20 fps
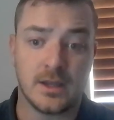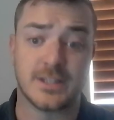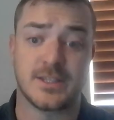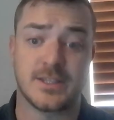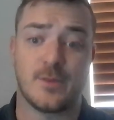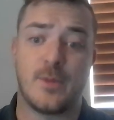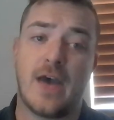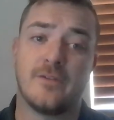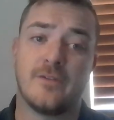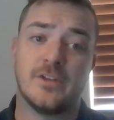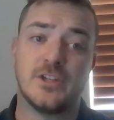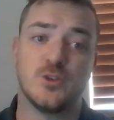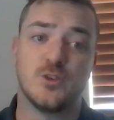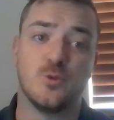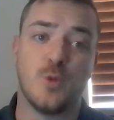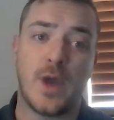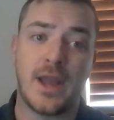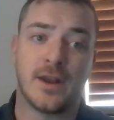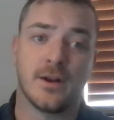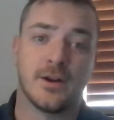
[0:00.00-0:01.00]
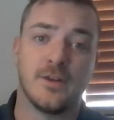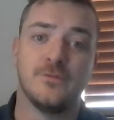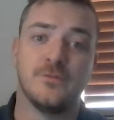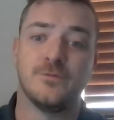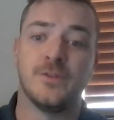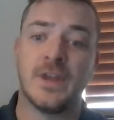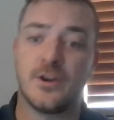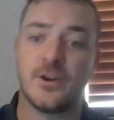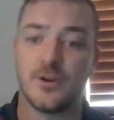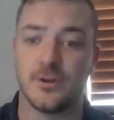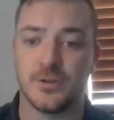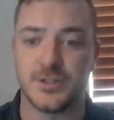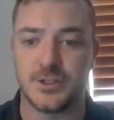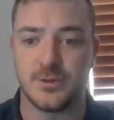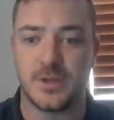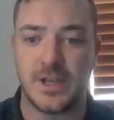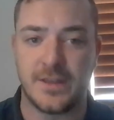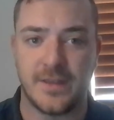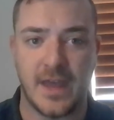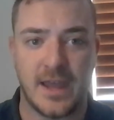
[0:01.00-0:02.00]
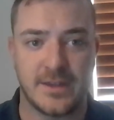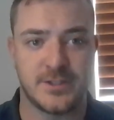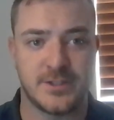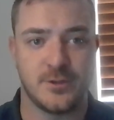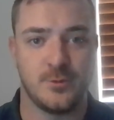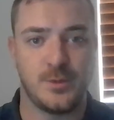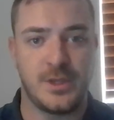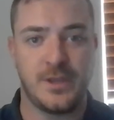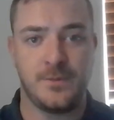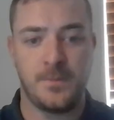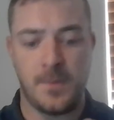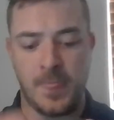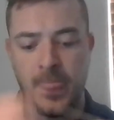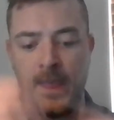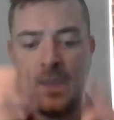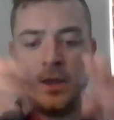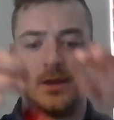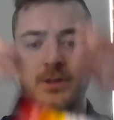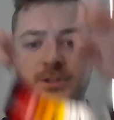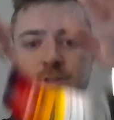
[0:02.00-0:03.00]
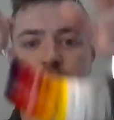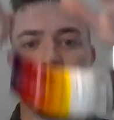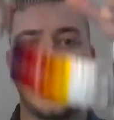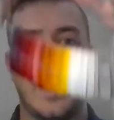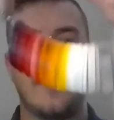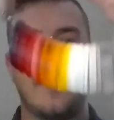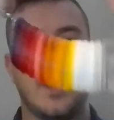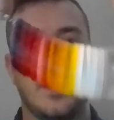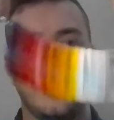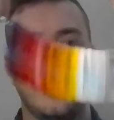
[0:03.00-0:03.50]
because I'm having to wait on a vendor to get that to me. So we have